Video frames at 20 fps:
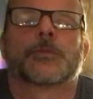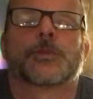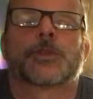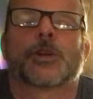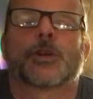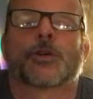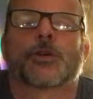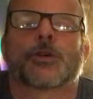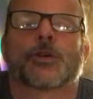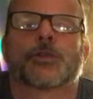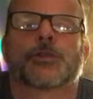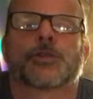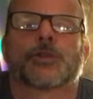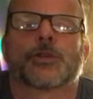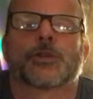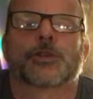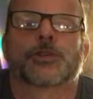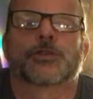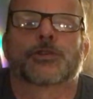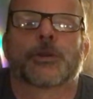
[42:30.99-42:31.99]
Don't go
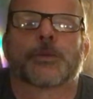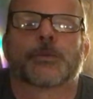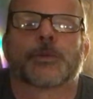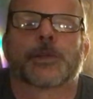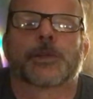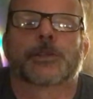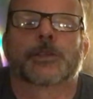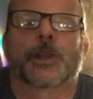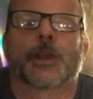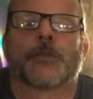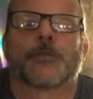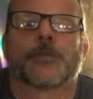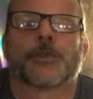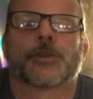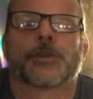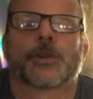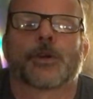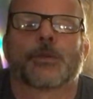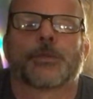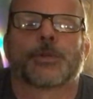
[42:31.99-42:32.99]
to extreme
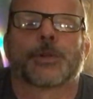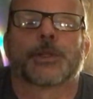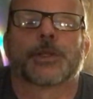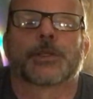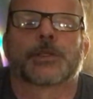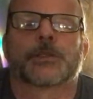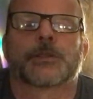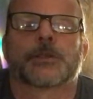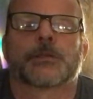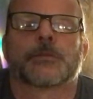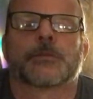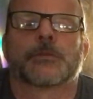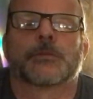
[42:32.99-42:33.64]
discomfort though, please.